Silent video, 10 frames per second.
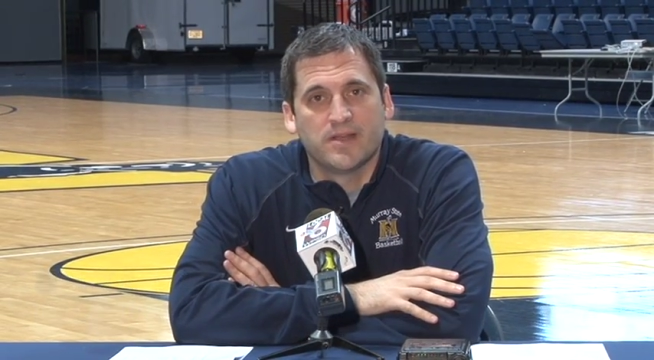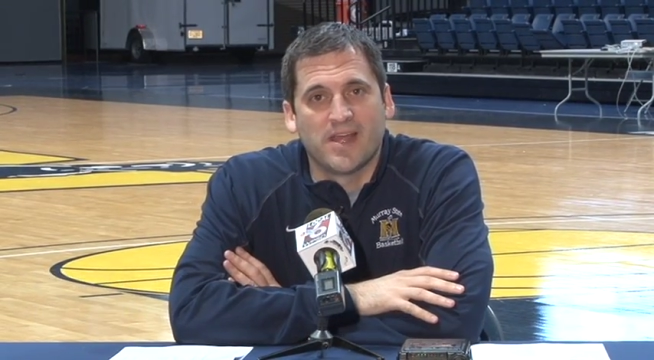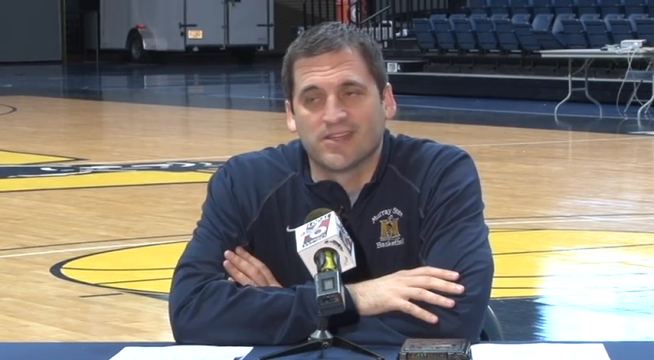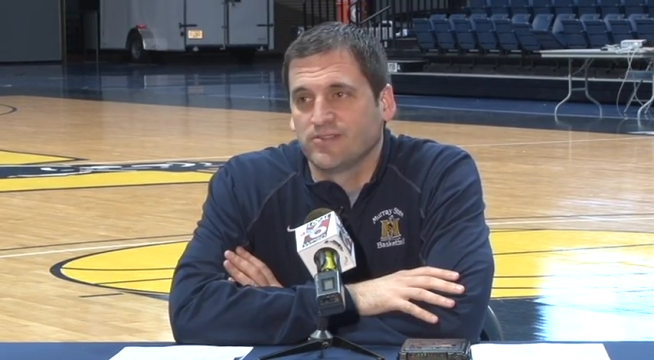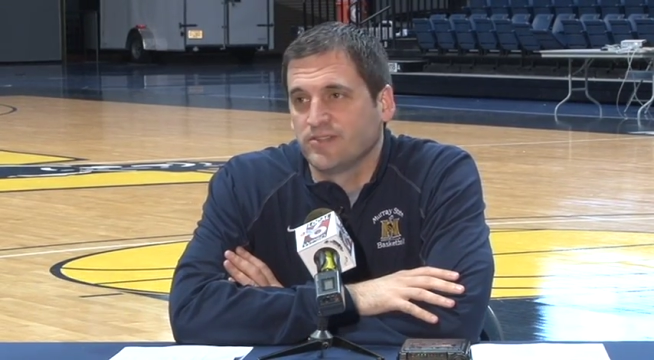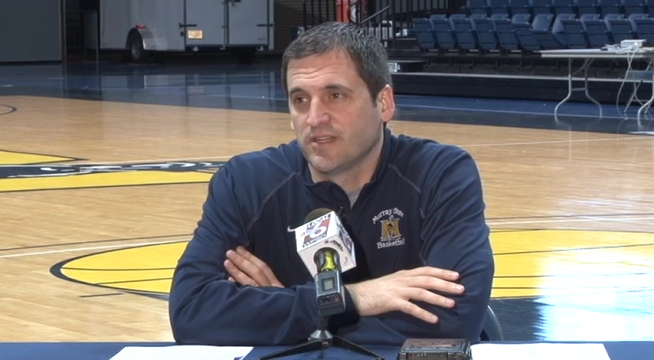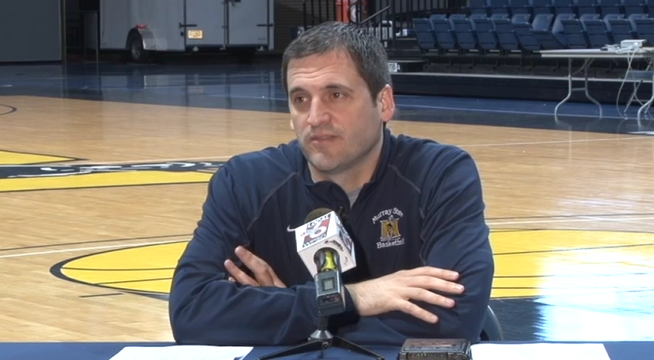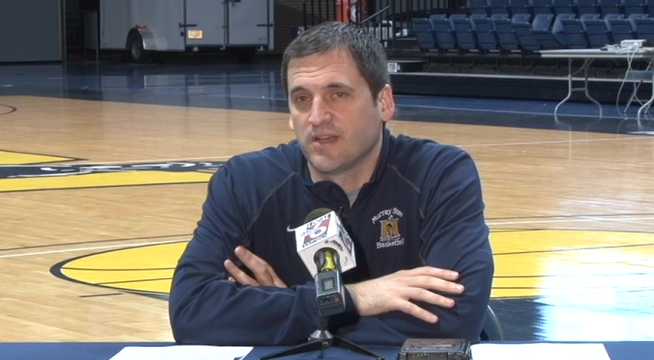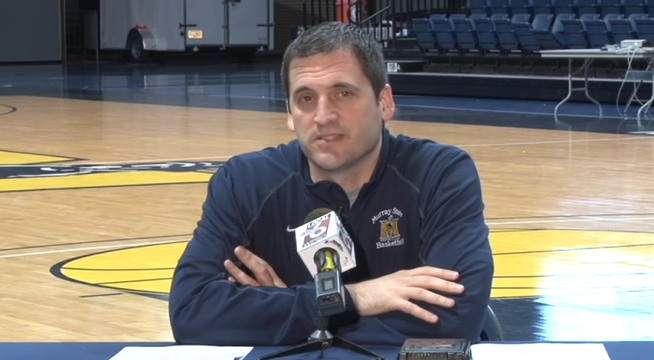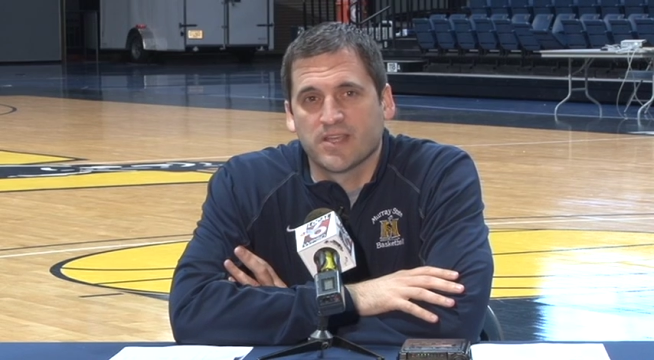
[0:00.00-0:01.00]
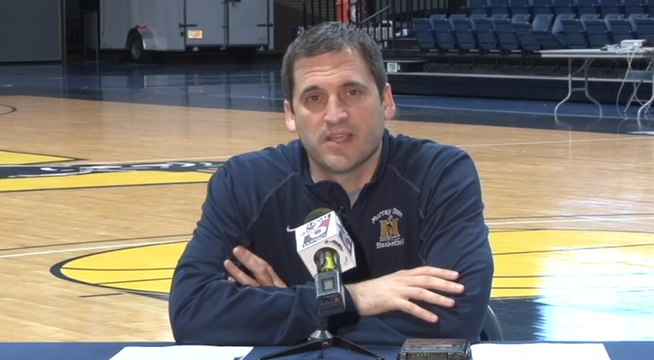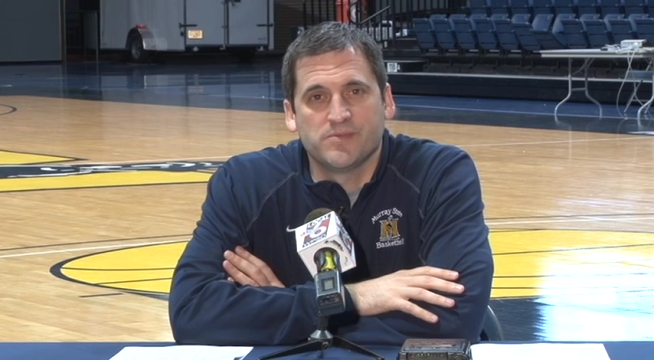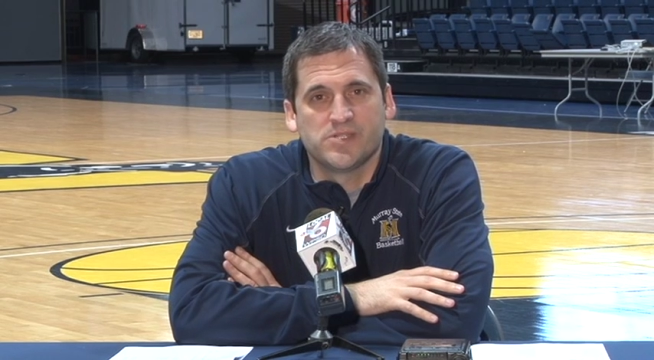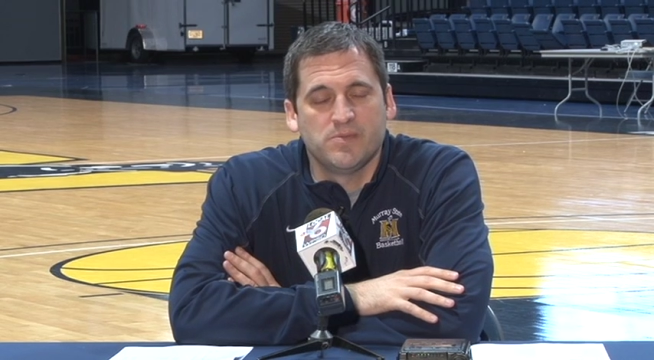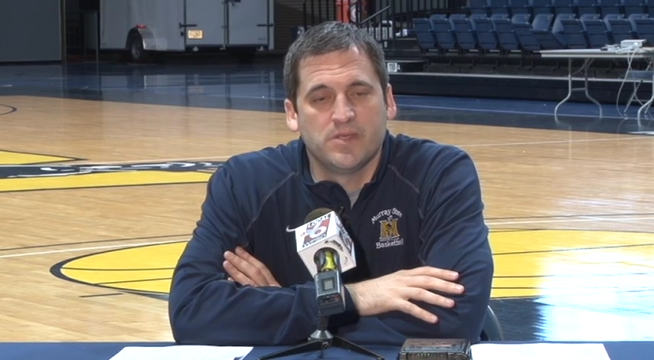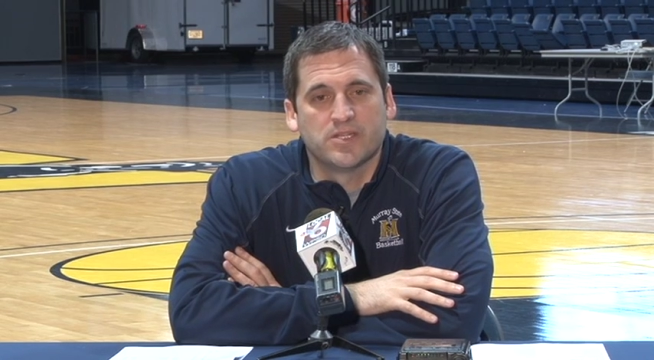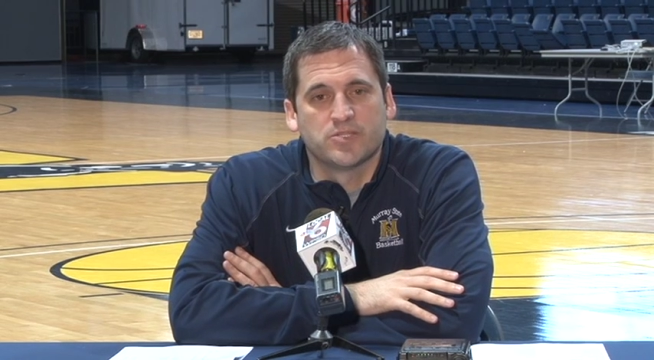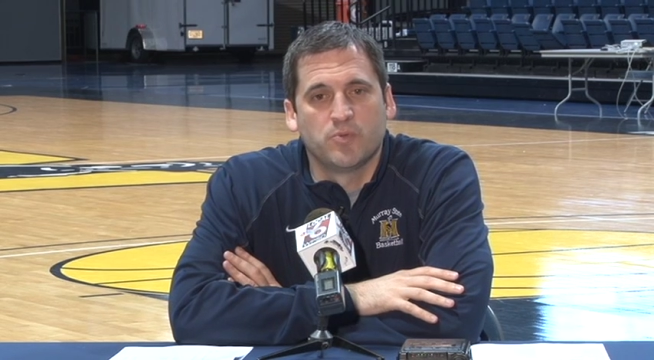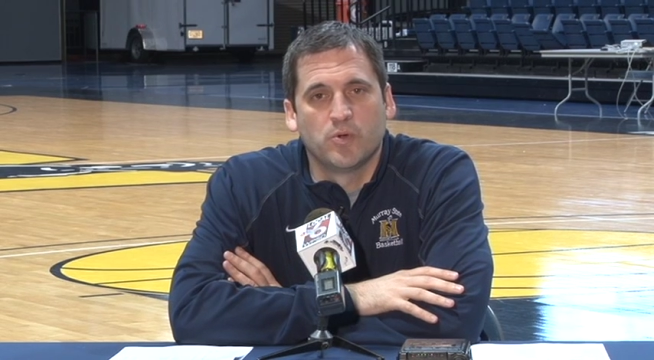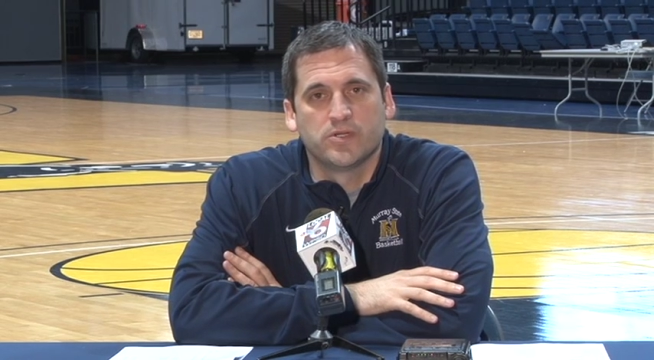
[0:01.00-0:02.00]
nationally televised game, CBS
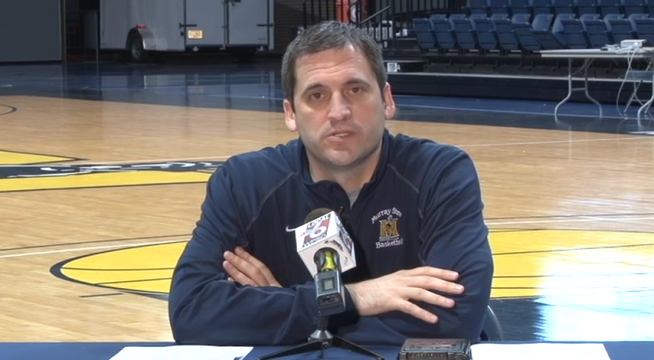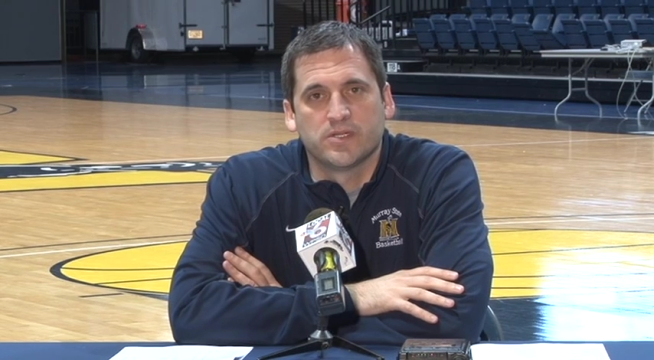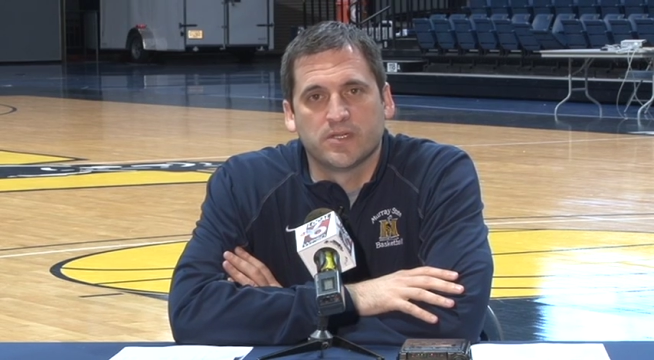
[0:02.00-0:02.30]
Sports.